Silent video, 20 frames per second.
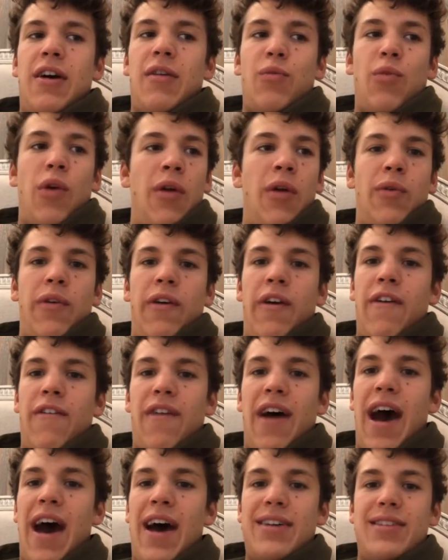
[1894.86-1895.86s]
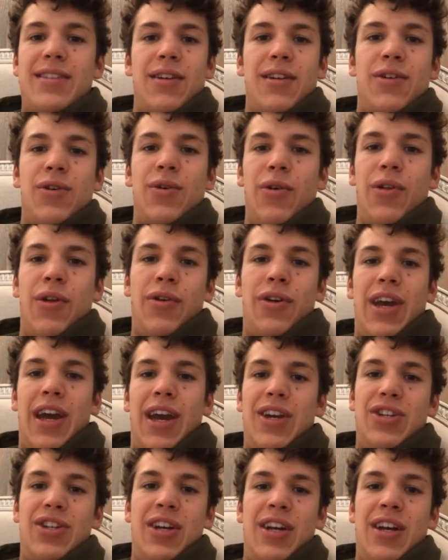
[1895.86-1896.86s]
run really fast in a cool
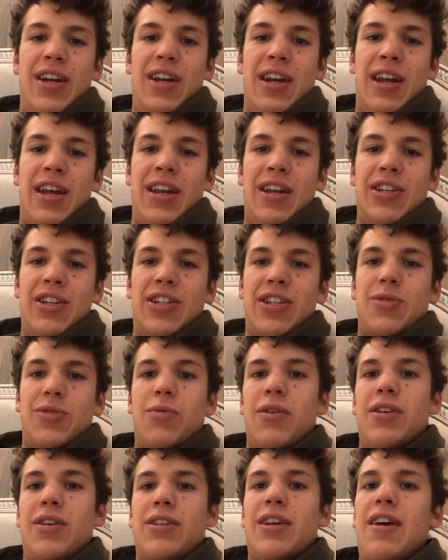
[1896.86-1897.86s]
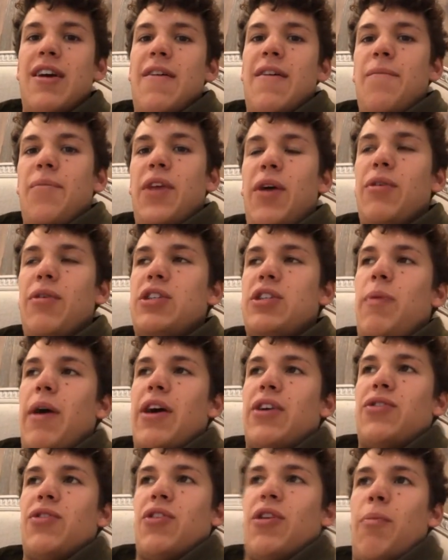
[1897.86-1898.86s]
location, and it just was it was
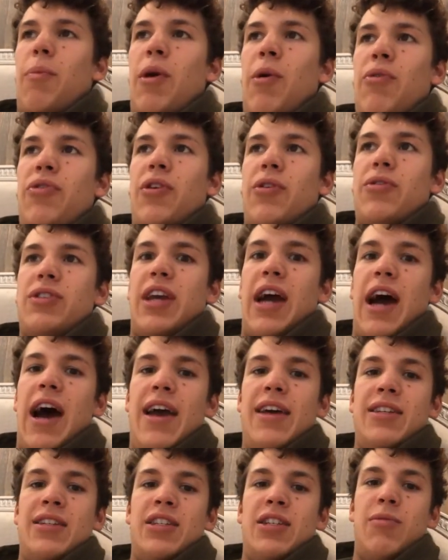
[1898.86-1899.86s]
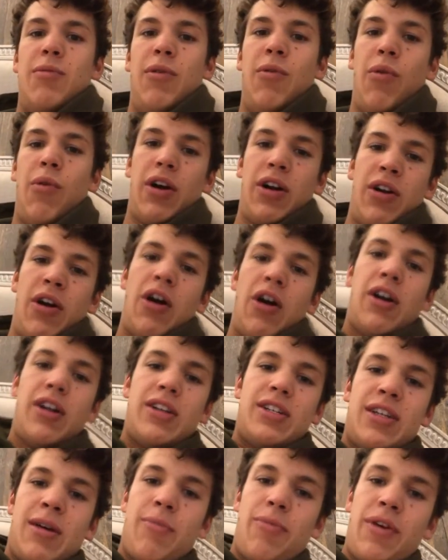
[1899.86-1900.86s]
special to be with those guys and to be working hard at
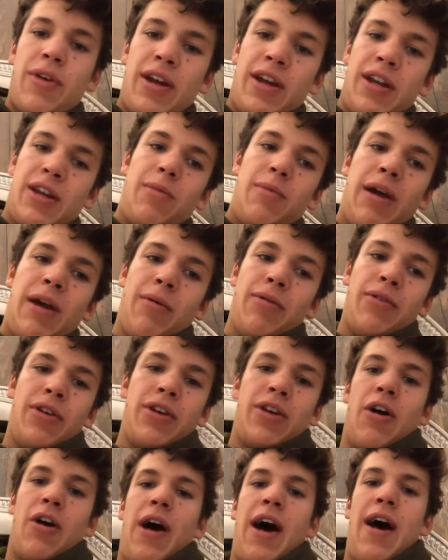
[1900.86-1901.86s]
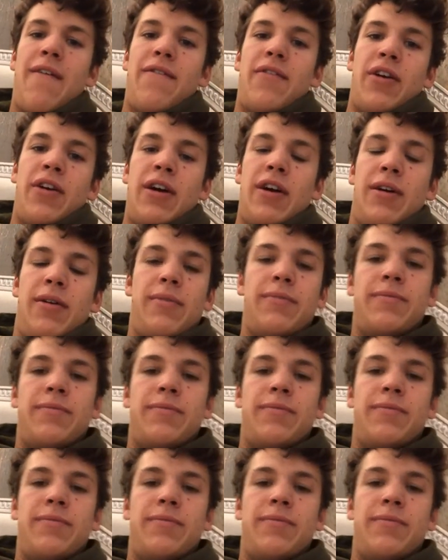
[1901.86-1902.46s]
something and to be able to go after it.